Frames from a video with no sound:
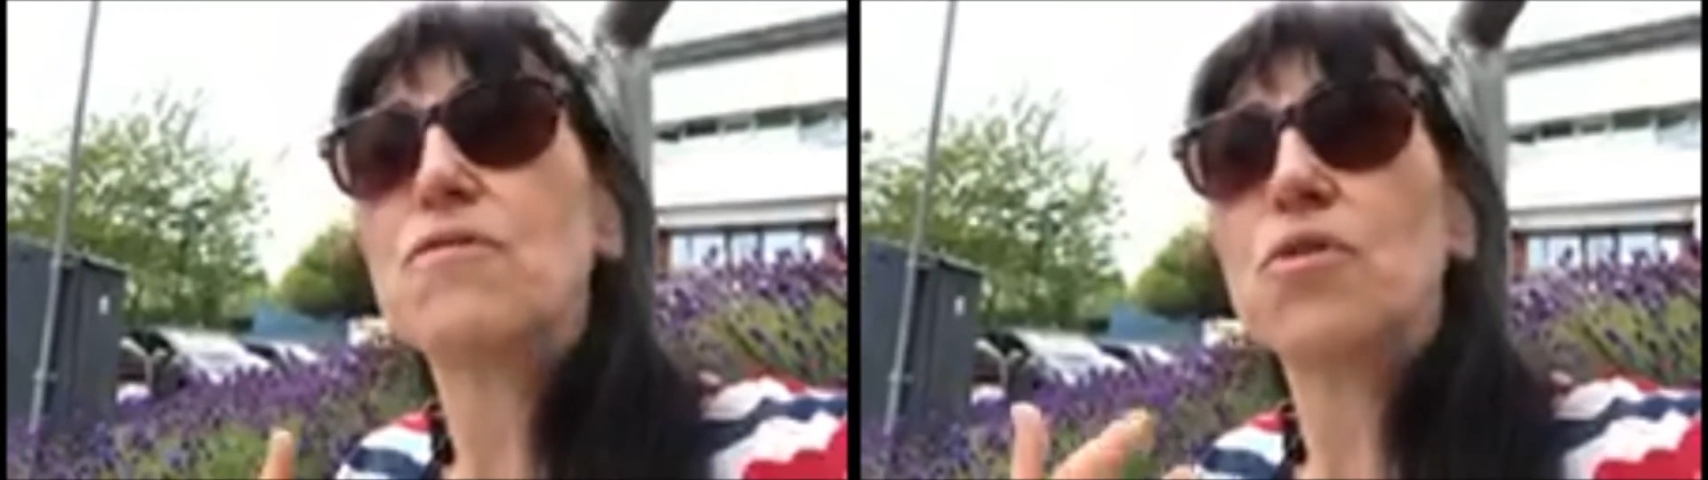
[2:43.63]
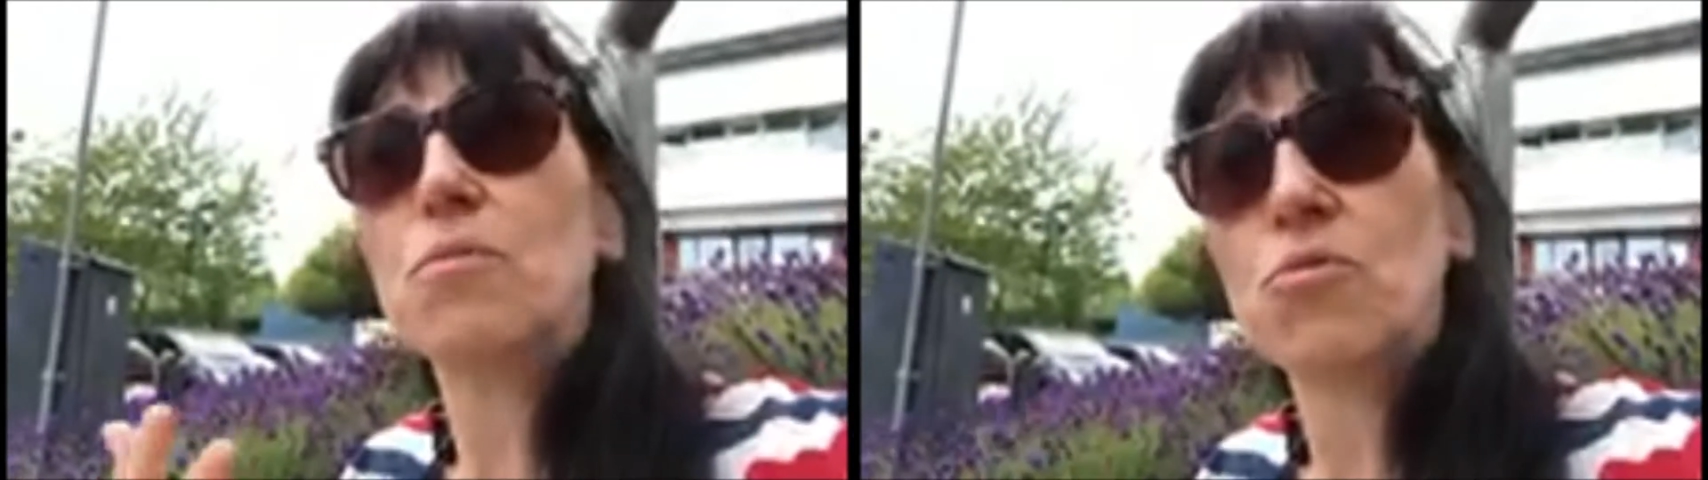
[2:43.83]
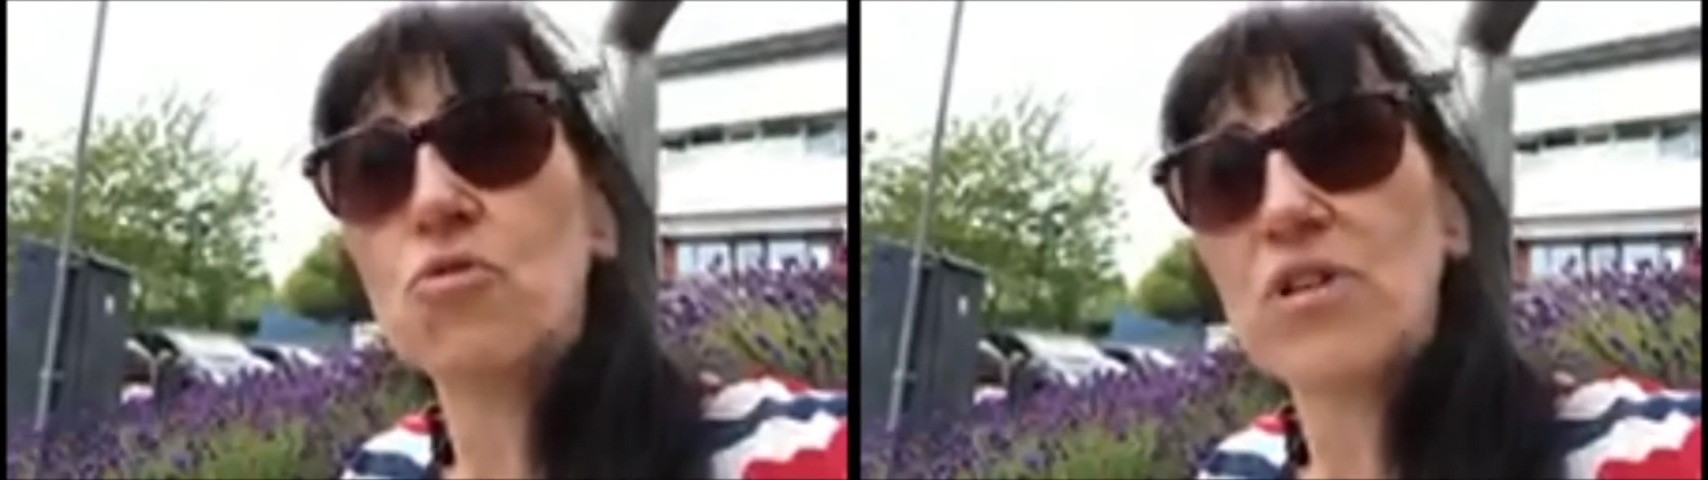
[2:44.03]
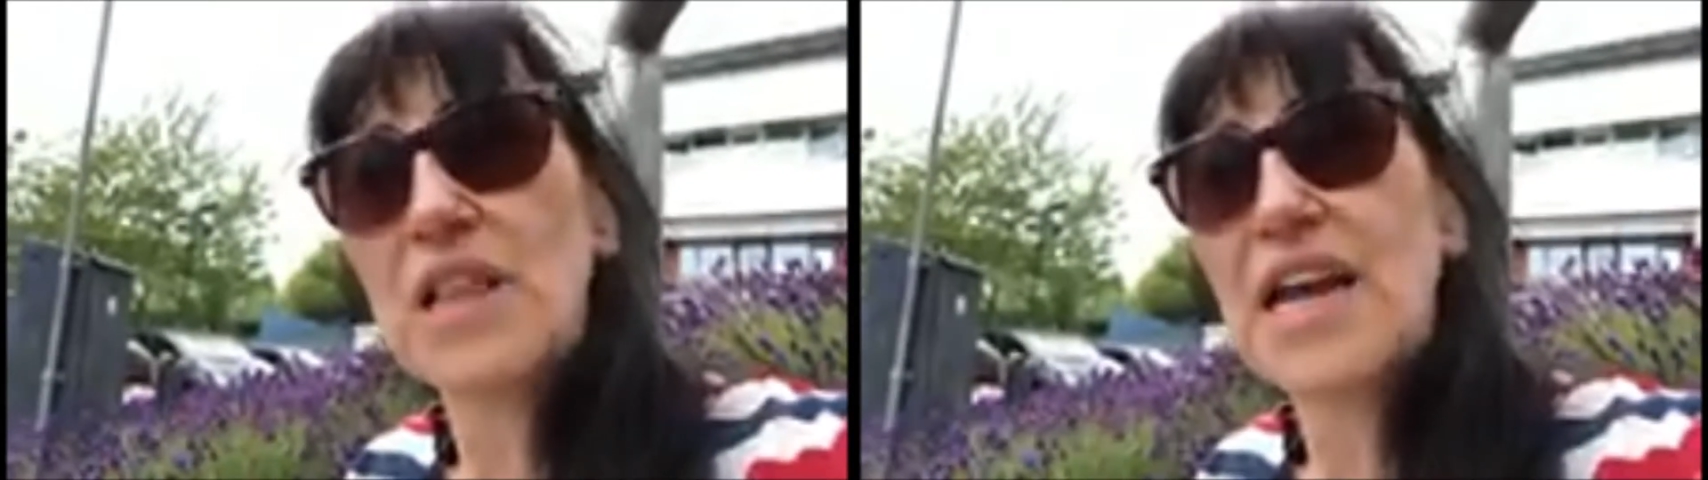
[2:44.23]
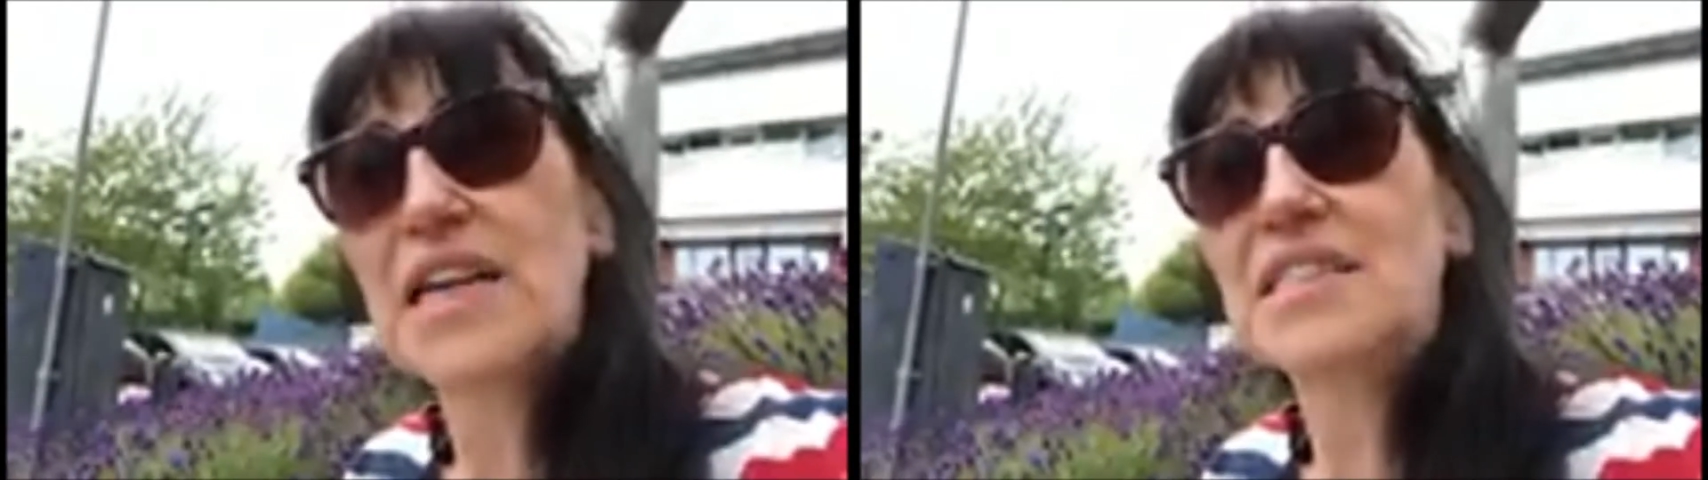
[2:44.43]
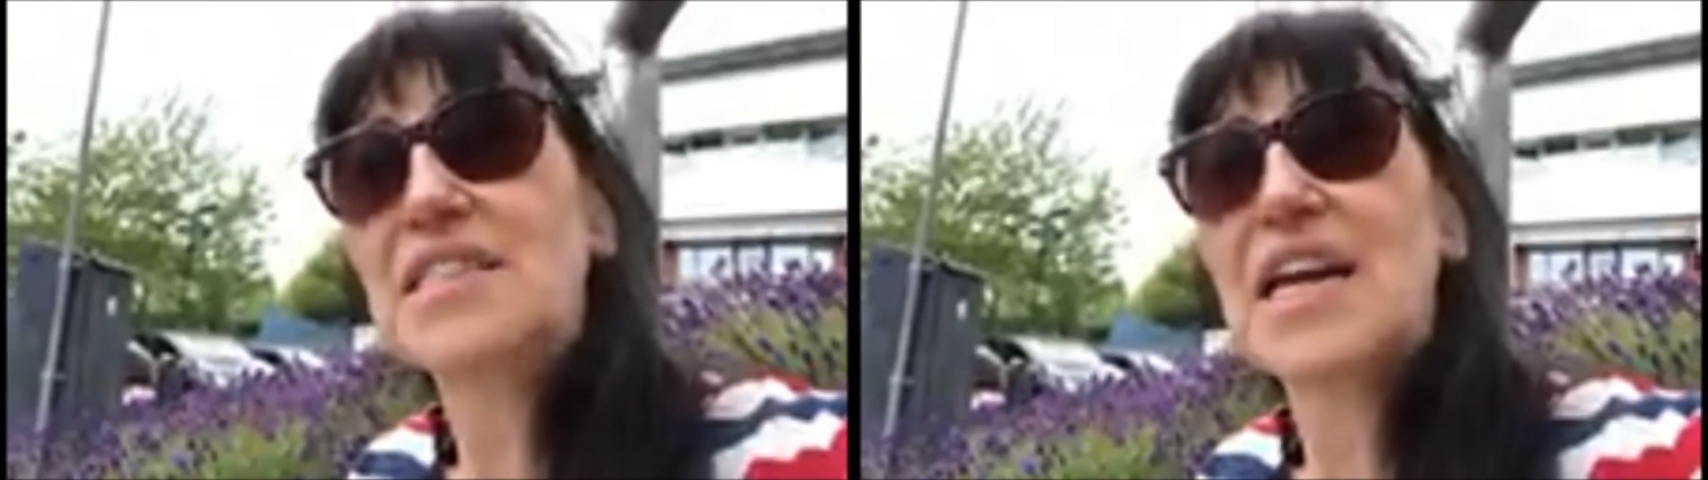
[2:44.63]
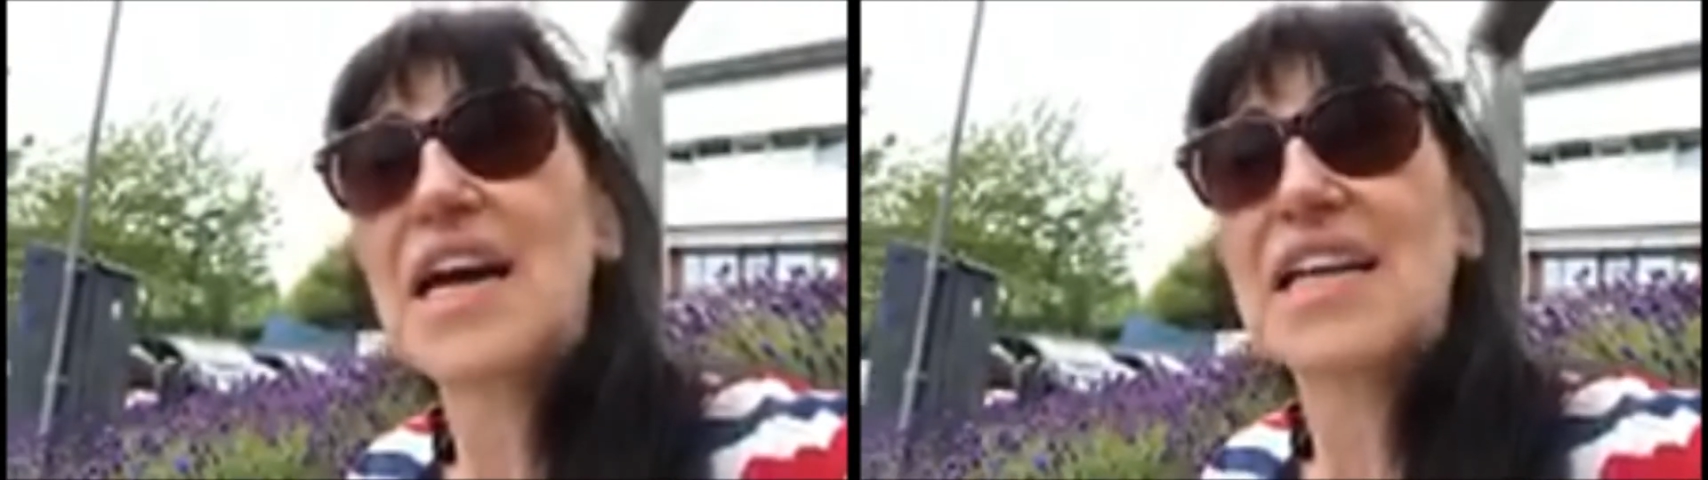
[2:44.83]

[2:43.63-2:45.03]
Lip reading: feel more relaxed,